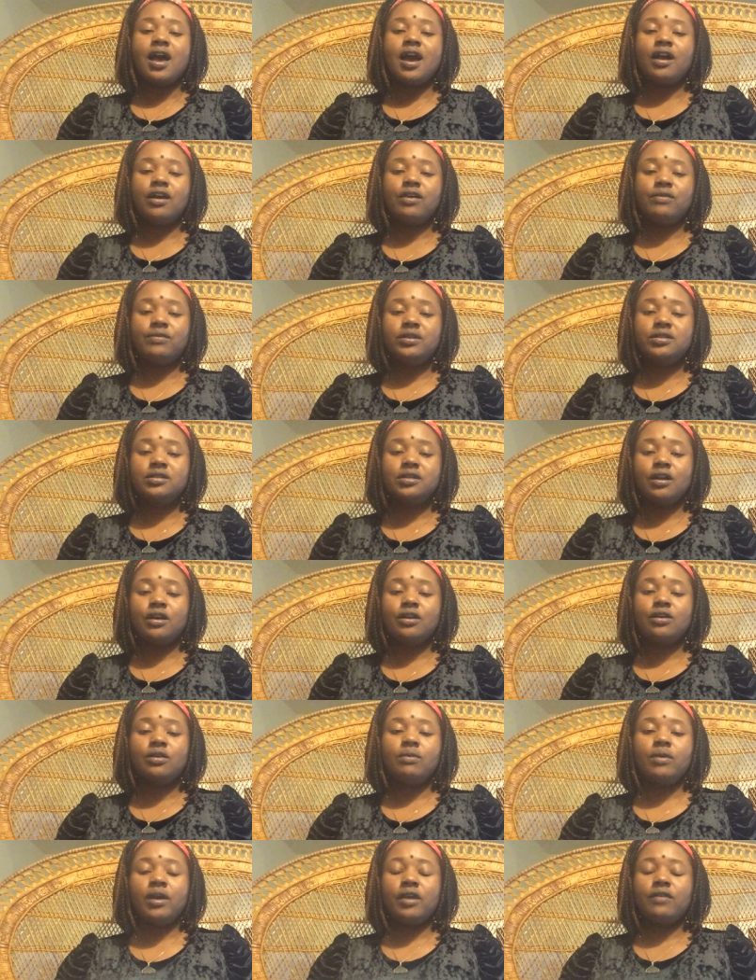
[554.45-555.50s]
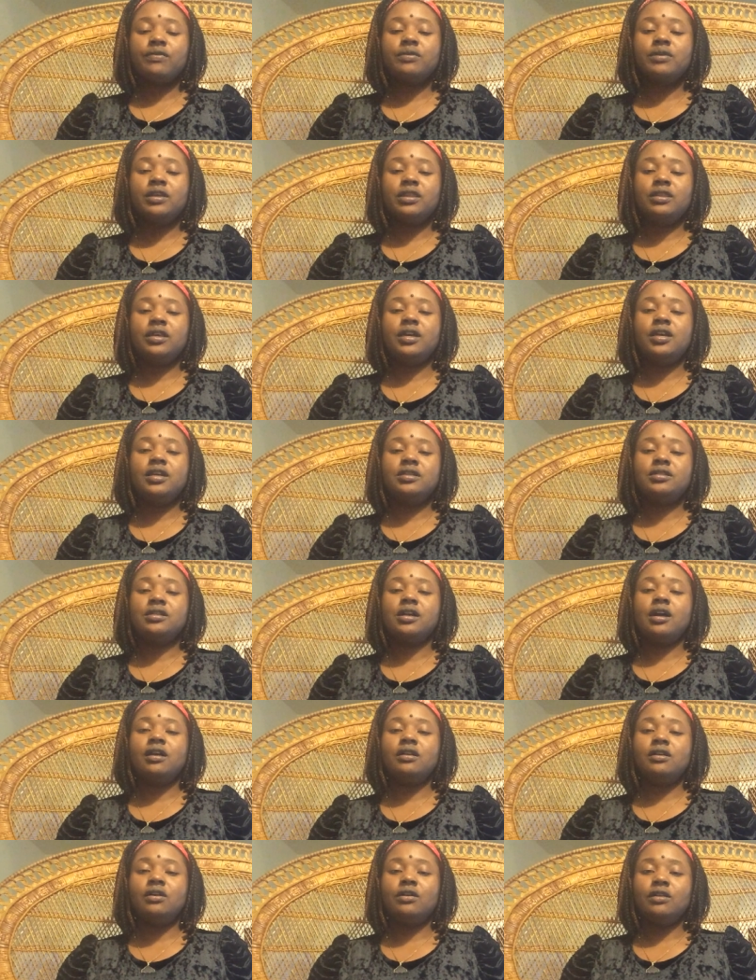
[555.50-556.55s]
How can we turn away from the things that
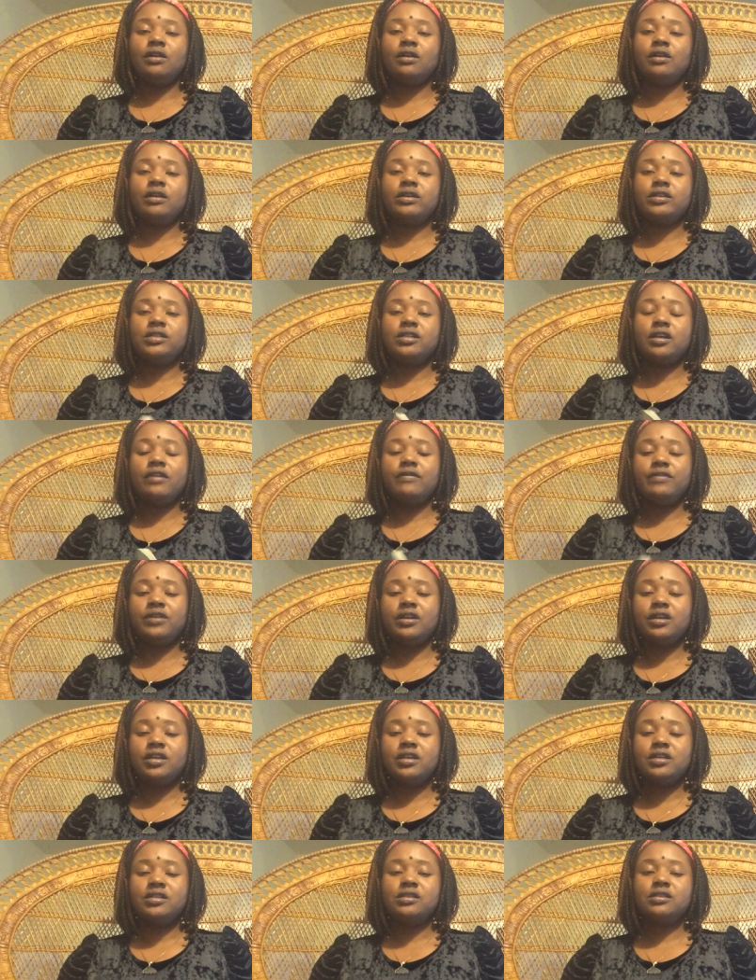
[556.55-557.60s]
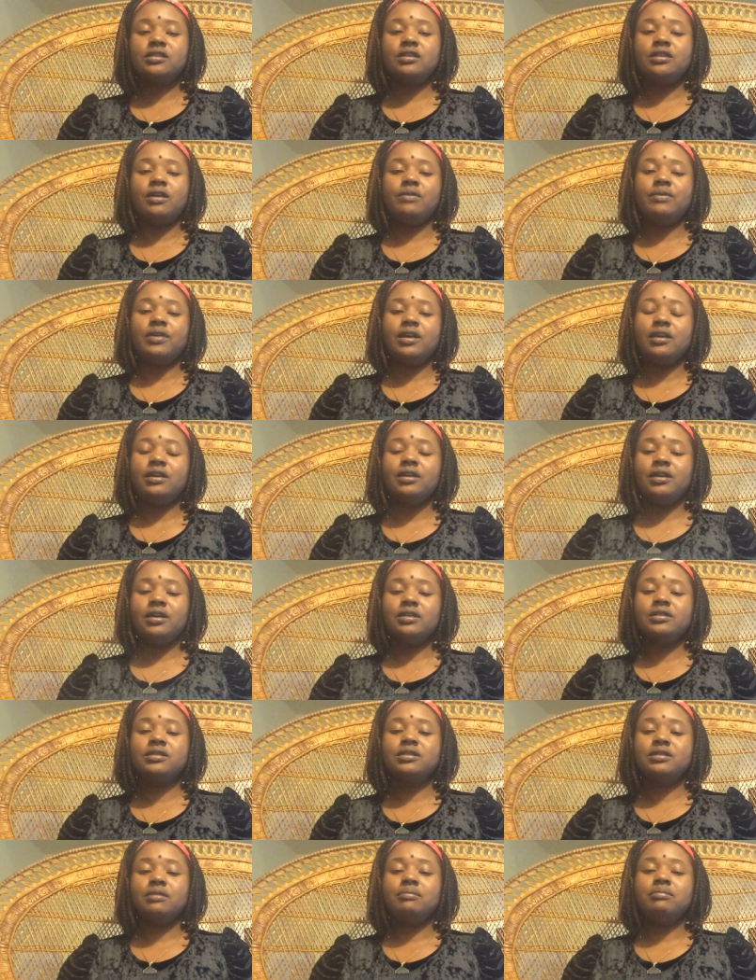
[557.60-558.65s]
are no longer serving us so that we can get
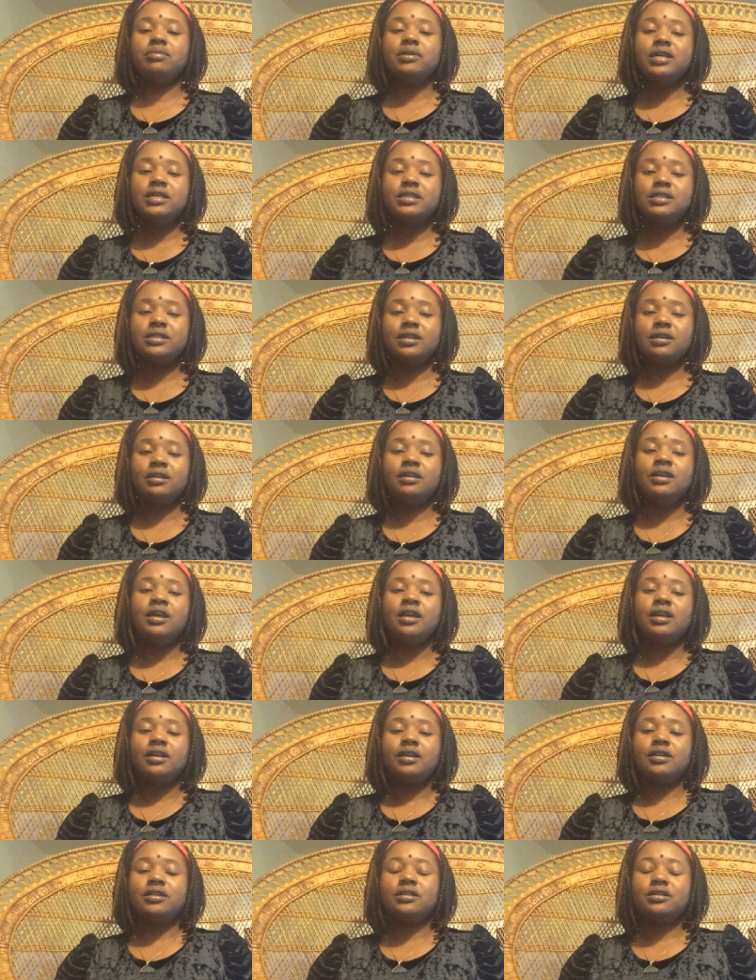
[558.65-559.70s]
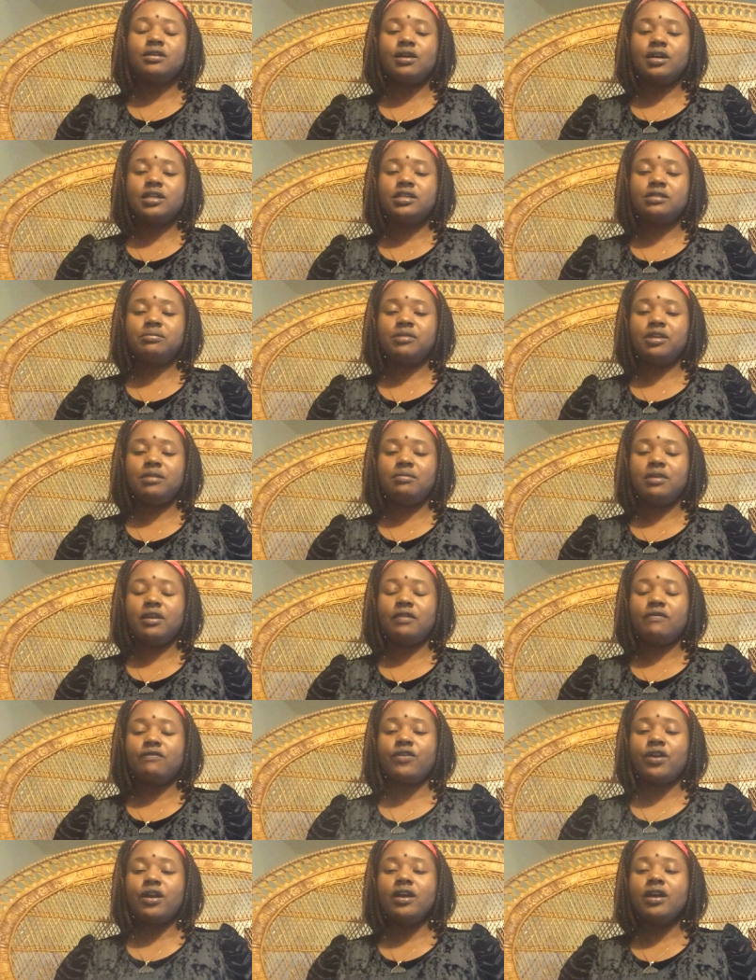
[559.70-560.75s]
to the blessing that is ultimately meant
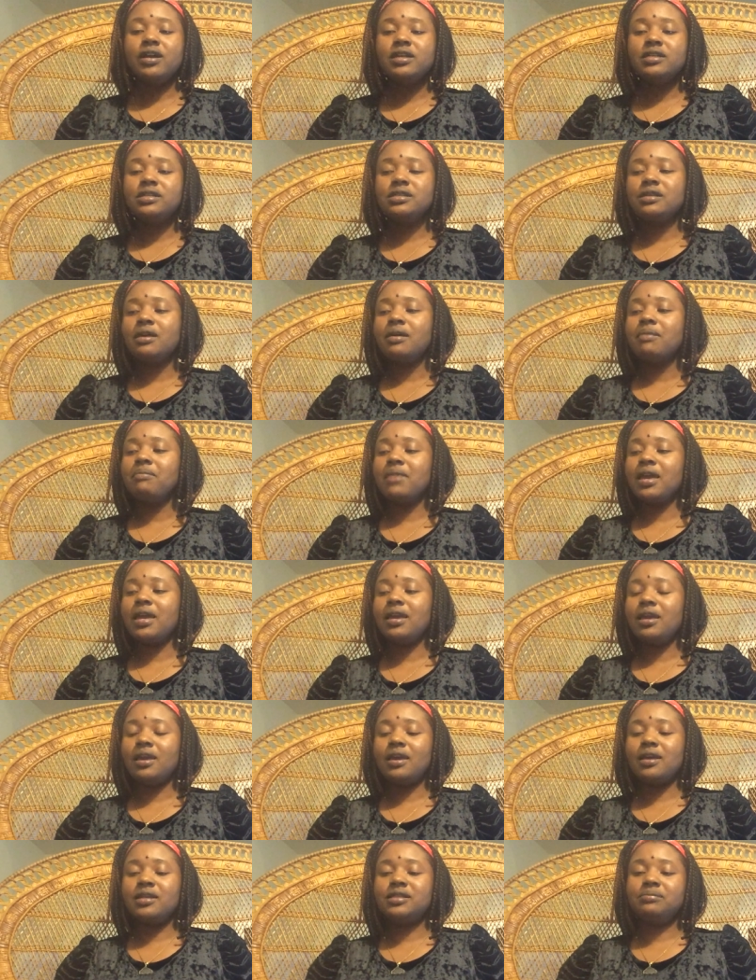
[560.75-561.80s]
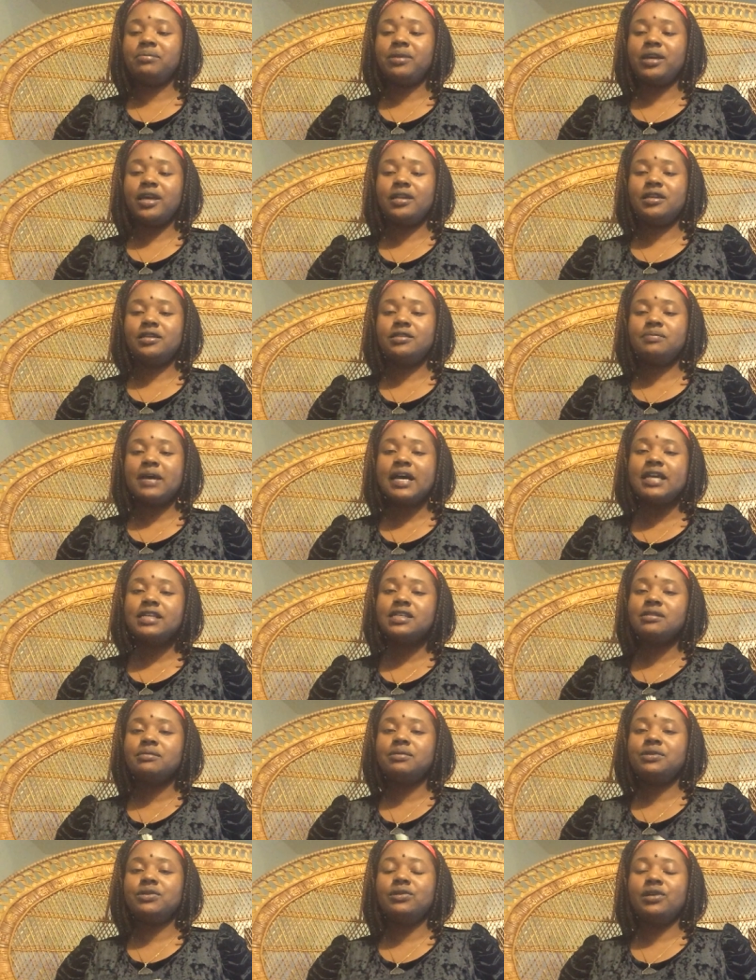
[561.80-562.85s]
for us? Make it as plain as
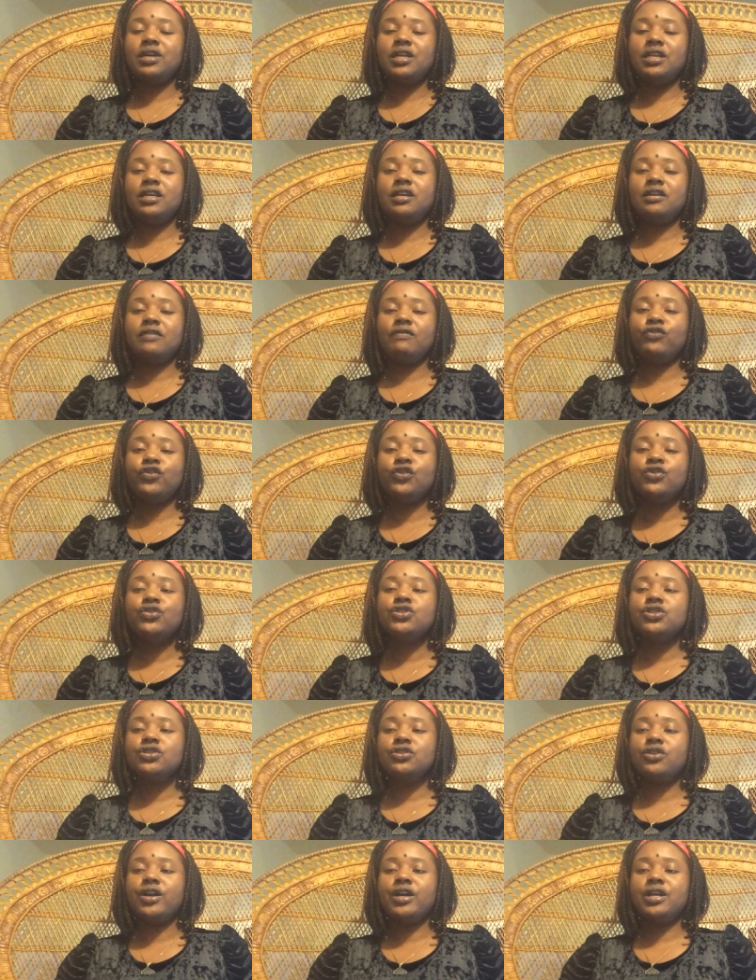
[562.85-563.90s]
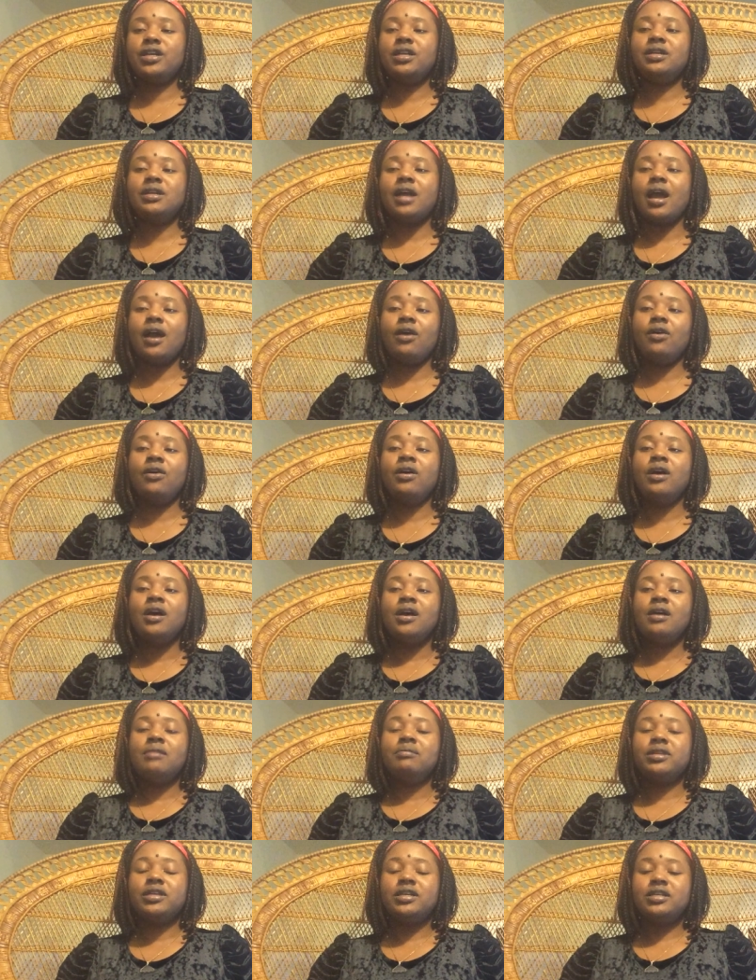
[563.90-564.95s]
possible. Any confusion or any doubt,
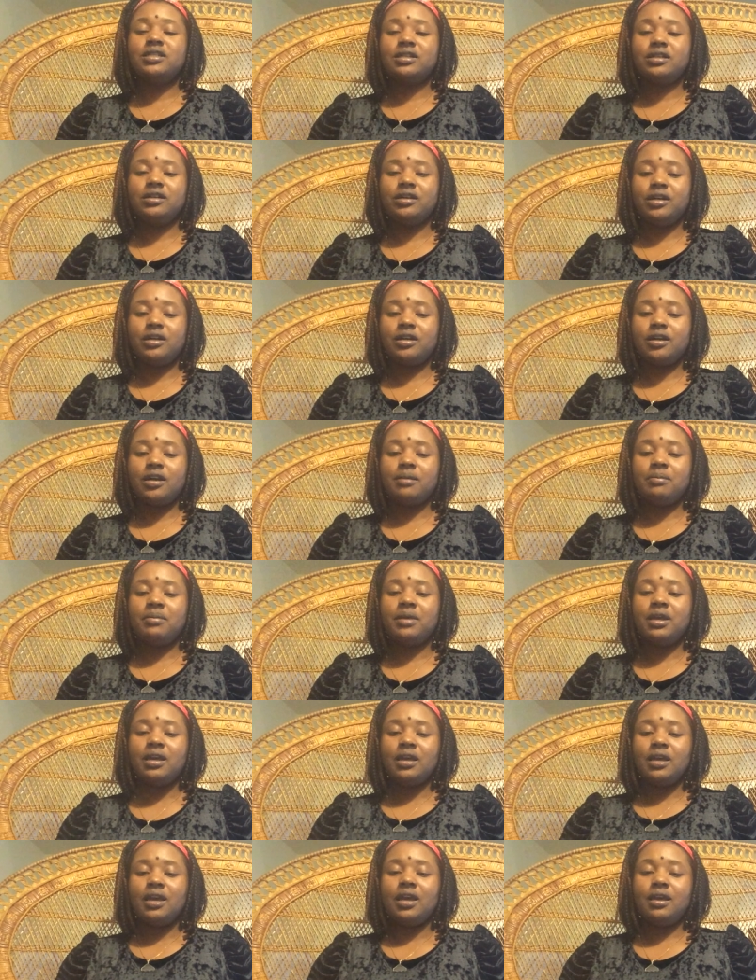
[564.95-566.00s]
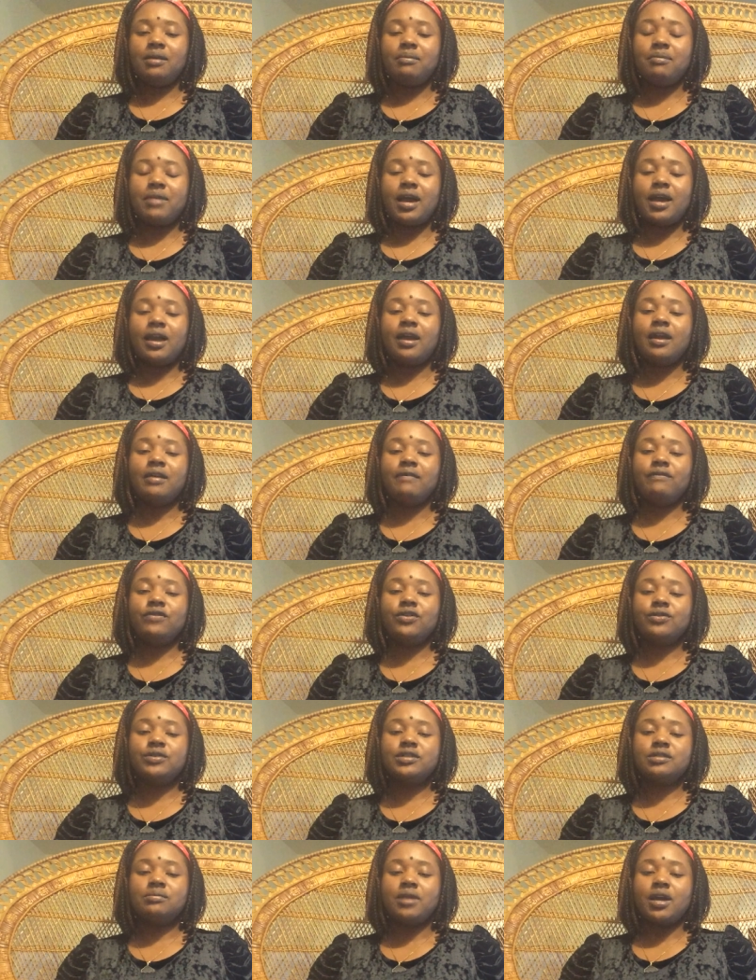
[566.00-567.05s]
please clear it up in my
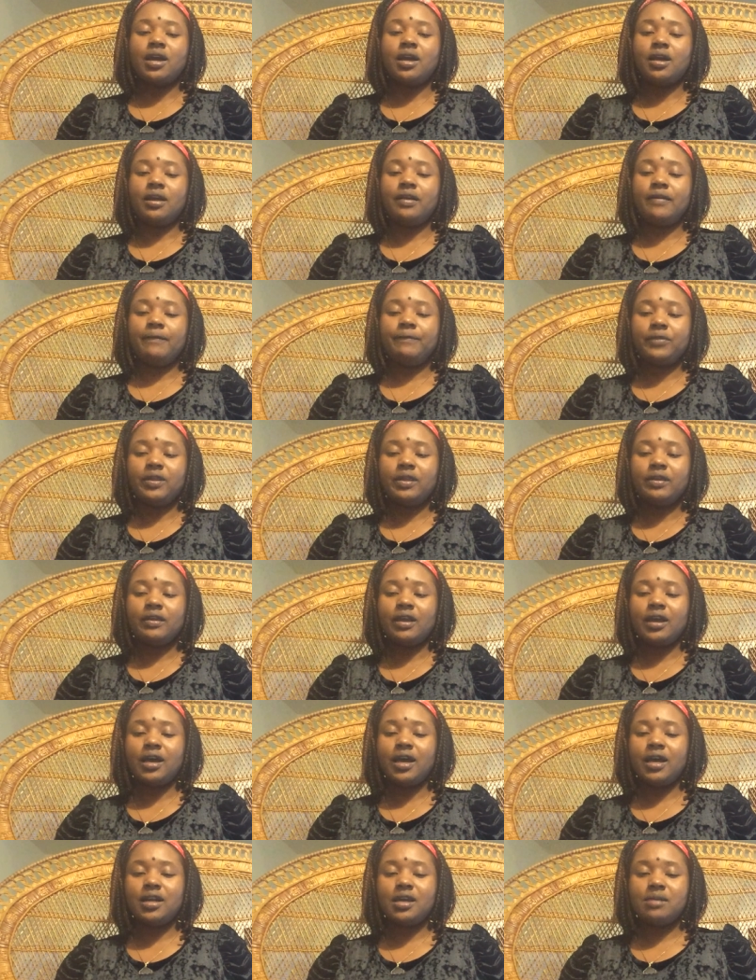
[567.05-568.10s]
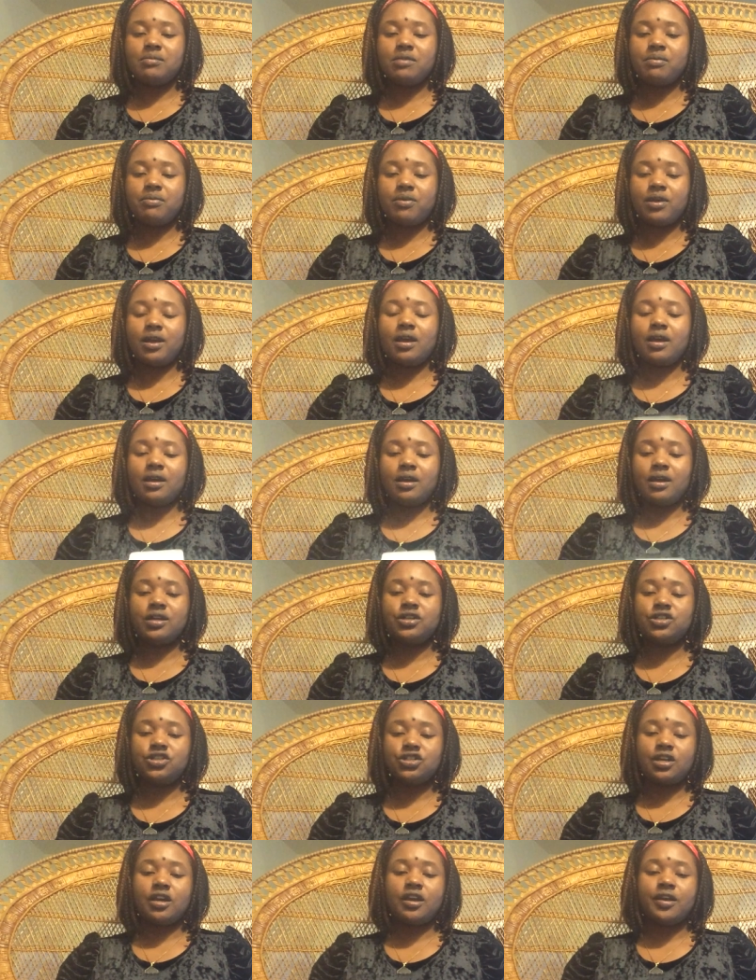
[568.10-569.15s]
viewer's mind. God name I pray.